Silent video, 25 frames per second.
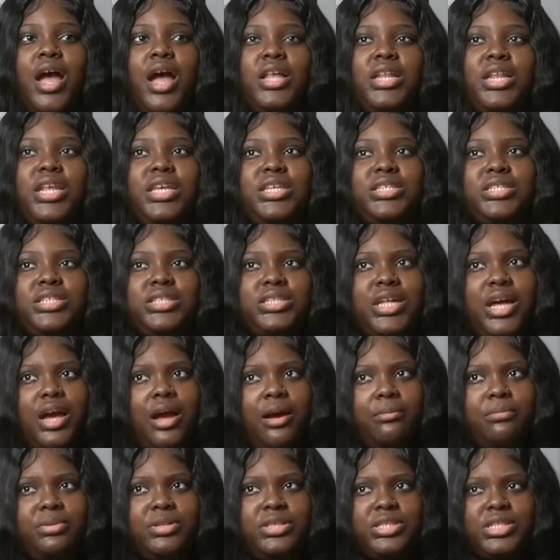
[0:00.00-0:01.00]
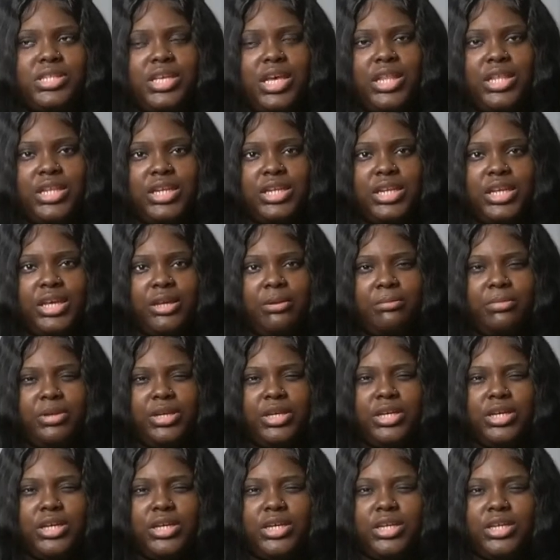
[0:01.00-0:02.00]
they stopped selling it
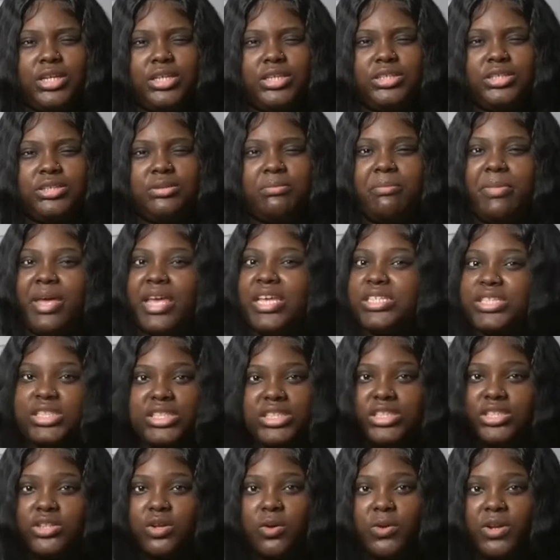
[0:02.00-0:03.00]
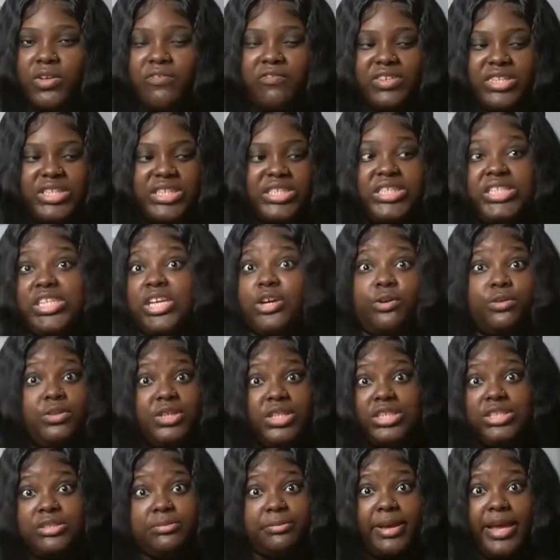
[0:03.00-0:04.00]
because Macy's don't even sell
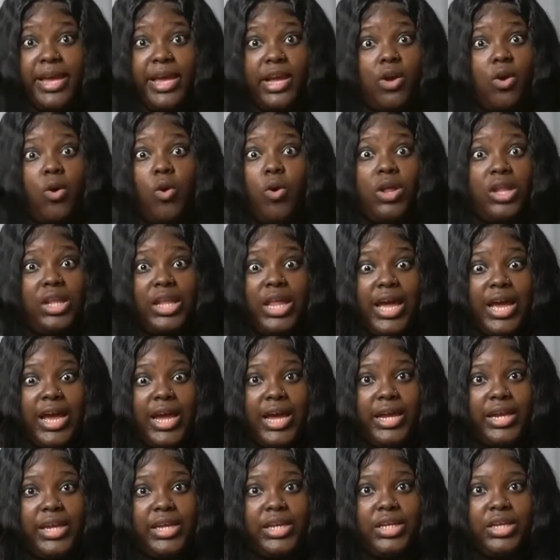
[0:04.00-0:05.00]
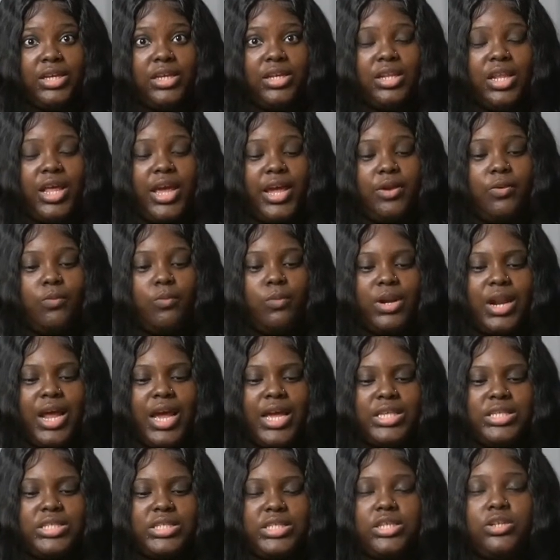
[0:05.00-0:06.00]
this bag online. Like when
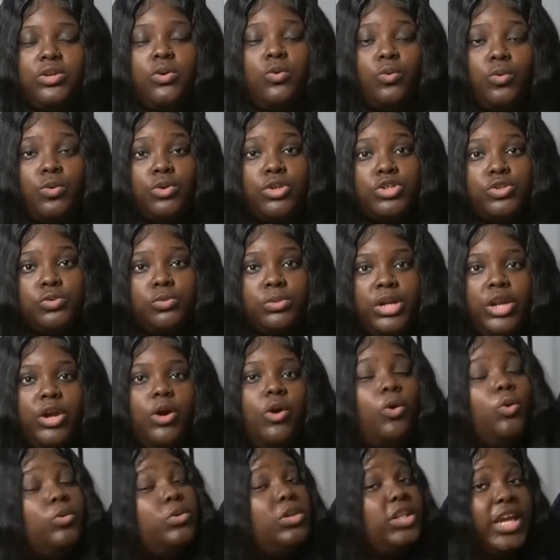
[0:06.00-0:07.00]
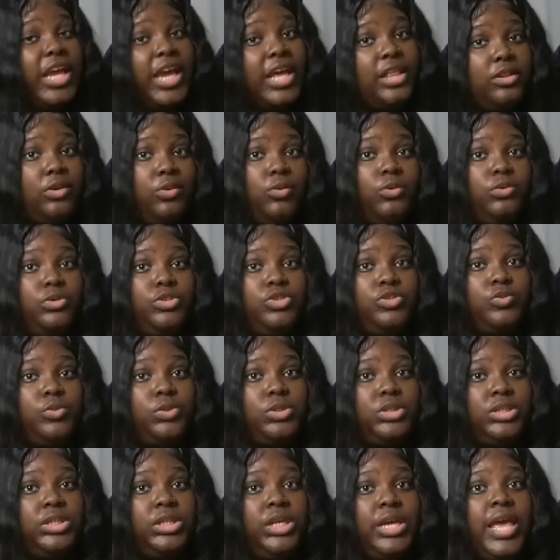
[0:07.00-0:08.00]
I seen the orange one, they only had the orange
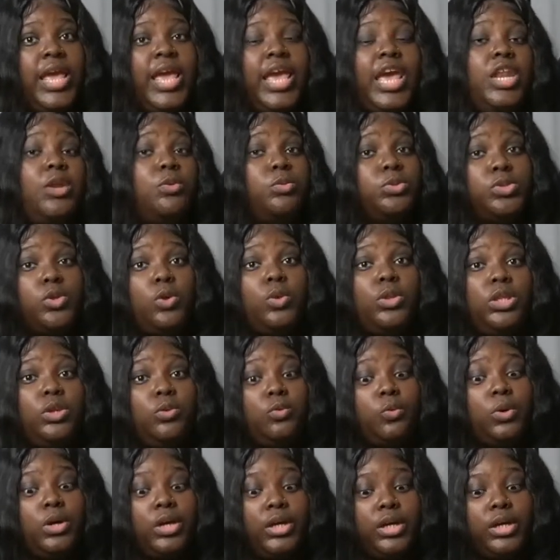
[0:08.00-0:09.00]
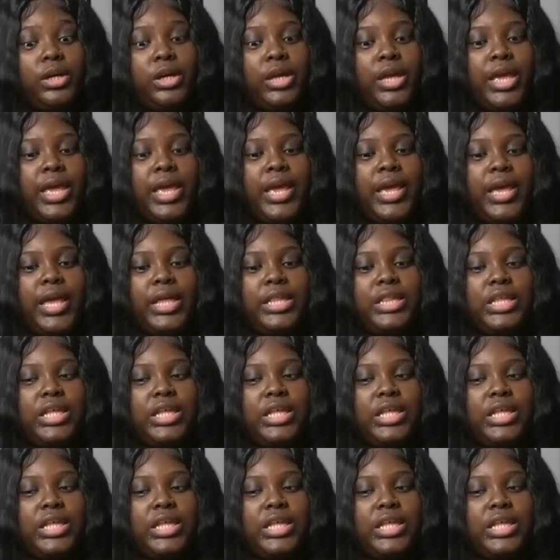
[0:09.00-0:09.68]
one. And it was only one. And